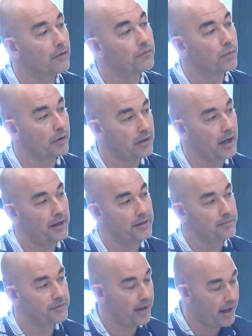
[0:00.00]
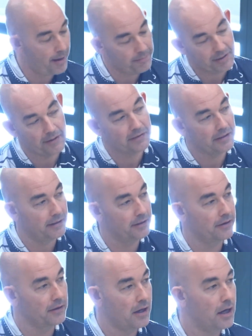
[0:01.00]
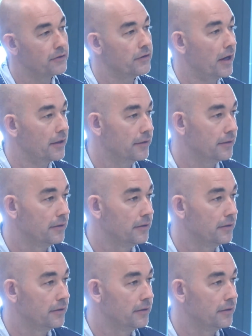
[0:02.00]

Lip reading: of work items that happen at the end of the contract.